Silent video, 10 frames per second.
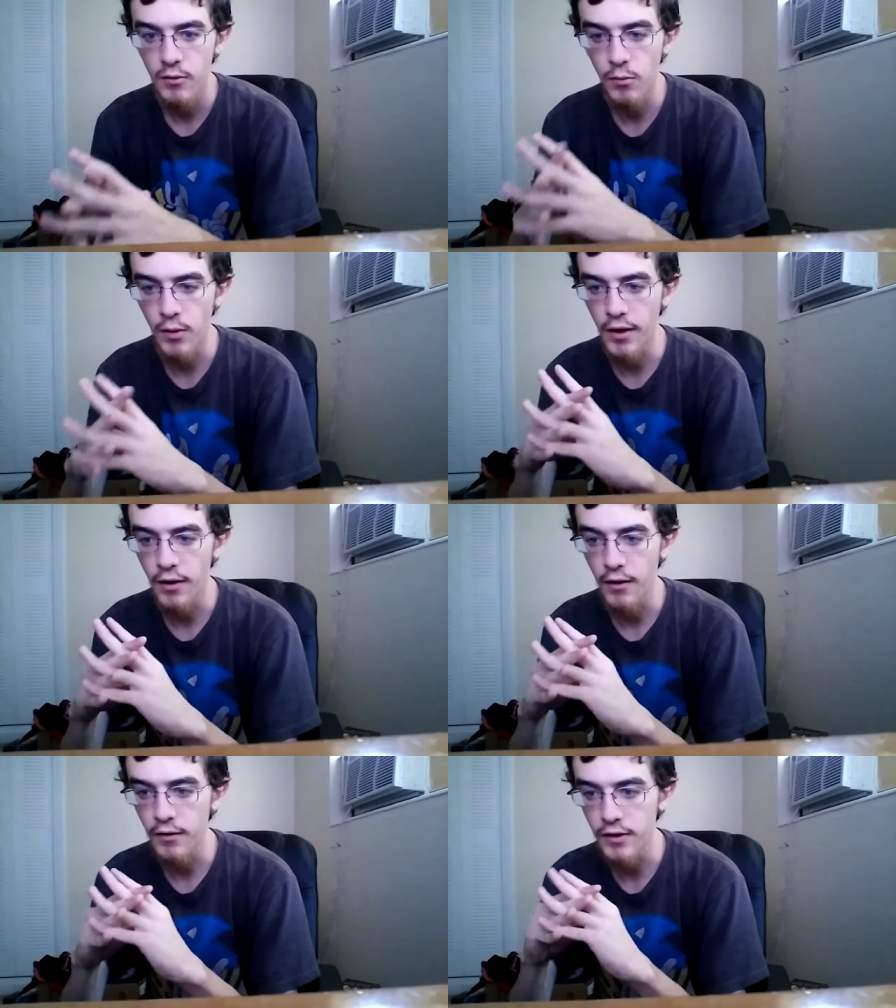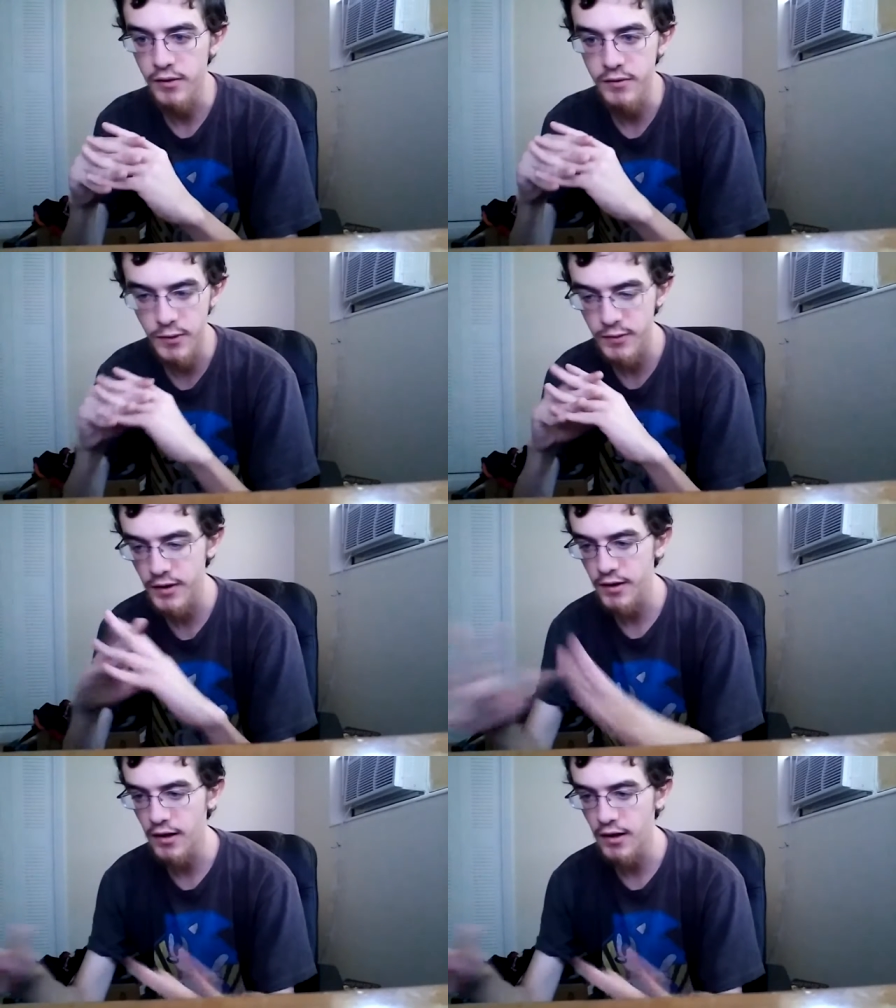where you don't get